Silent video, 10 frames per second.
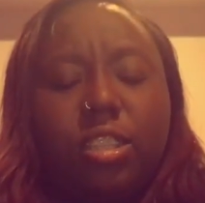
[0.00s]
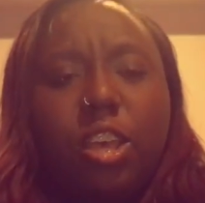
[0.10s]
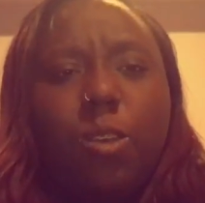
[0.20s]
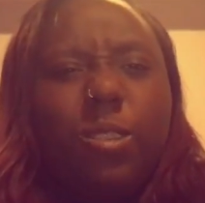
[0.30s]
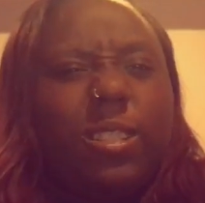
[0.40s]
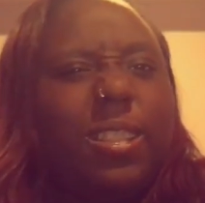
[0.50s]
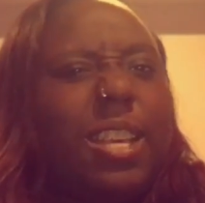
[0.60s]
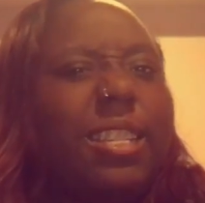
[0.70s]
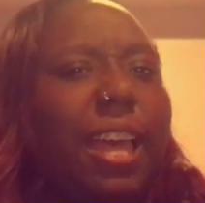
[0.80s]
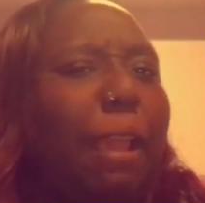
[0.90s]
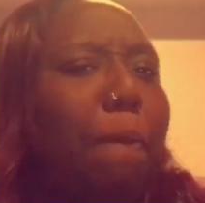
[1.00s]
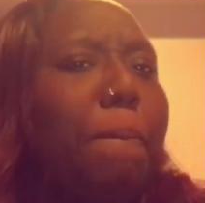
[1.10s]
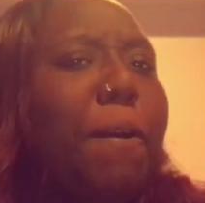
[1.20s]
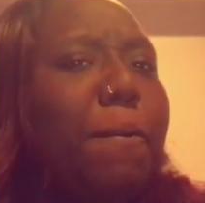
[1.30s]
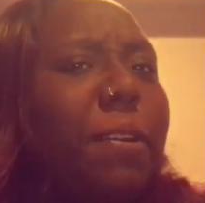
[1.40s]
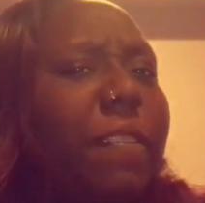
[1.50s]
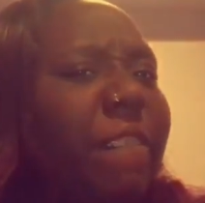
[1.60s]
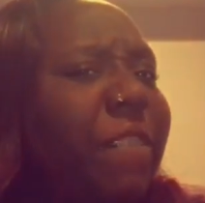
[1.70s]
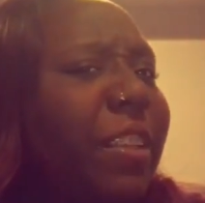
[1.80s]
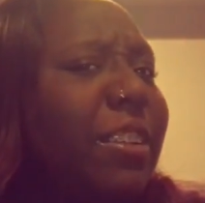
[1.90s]
So it says like poke
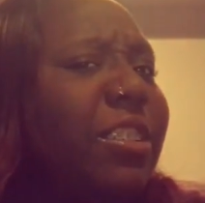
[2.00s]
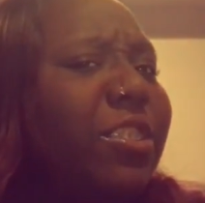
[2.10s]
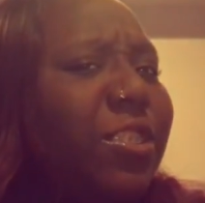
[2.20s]
the